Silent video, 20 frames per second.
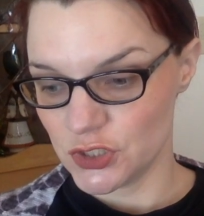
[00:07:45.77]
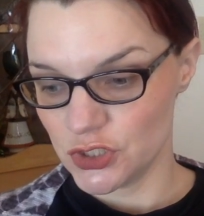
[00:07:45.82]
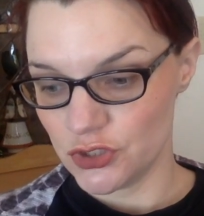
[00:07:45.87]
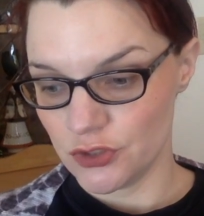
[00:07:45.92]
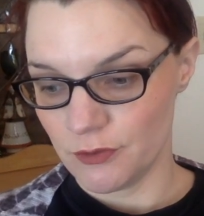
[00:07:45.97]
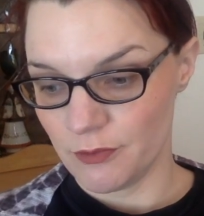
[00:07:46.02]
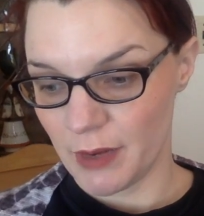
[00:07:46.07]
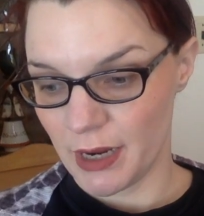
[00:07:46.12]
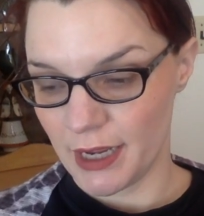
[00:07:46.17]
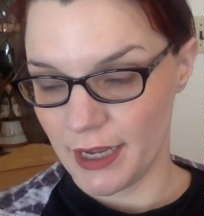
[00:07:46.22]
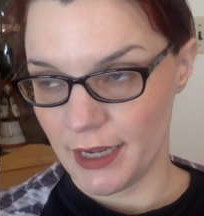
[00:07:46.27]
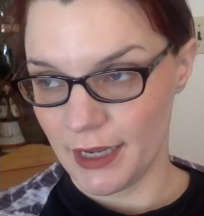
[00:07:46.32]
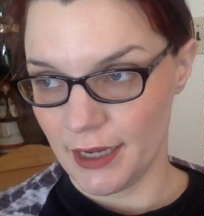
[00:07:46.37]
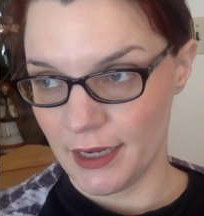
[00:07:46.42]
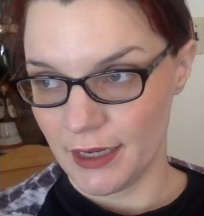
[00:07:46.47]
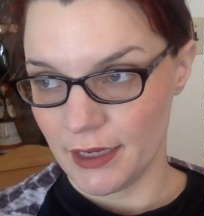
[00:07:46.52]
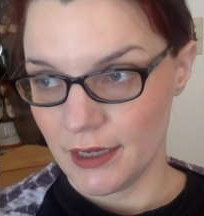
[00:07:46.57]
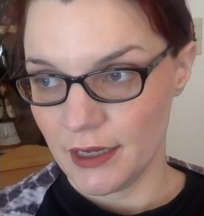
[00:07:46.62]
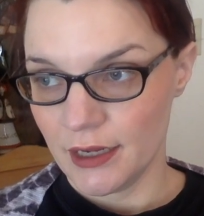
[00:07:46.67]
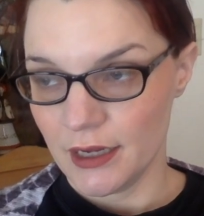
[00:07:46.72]
to
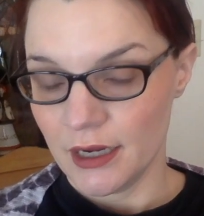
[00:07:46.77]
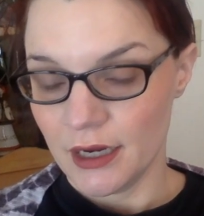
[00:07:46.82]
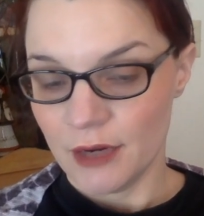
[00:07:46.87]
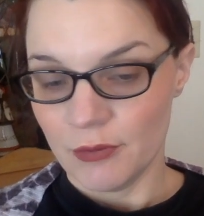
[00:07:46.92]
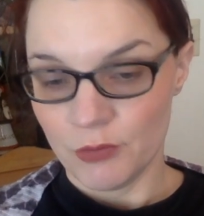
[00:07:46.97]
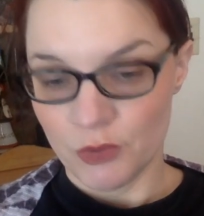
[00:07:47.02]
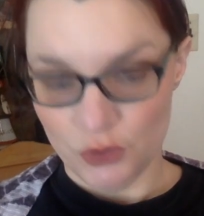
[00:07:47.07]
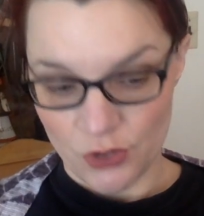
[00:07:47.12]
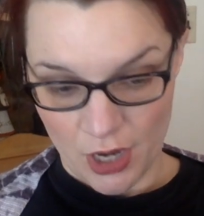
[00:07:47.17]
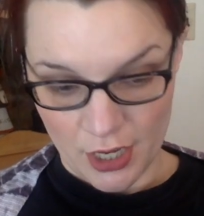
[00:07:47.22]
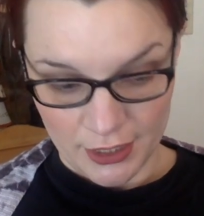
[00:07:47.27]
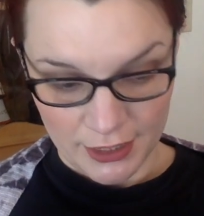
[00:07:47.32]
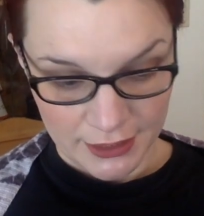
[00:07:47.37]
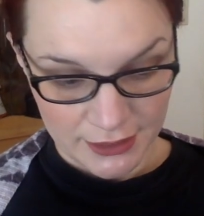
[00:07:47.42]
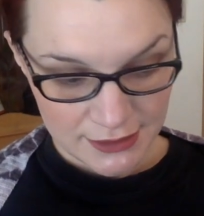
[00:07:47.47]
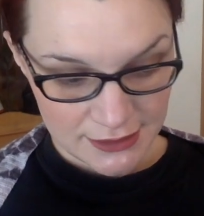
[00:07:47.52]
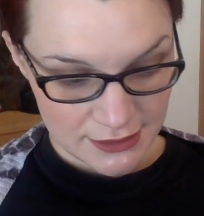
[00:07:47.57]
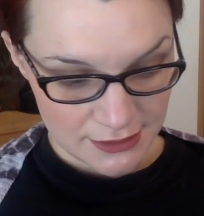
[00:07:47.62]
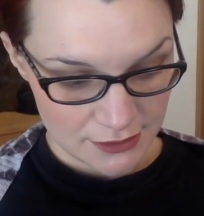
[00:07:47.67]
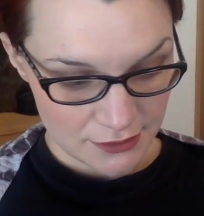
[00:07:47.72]
my
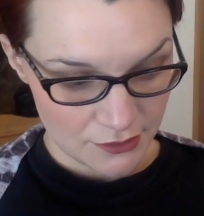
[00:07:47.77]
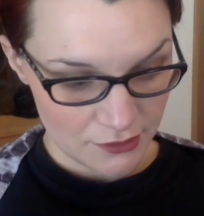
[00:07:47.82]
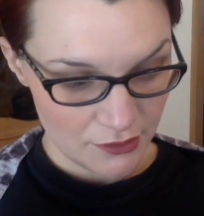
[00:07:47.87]
products.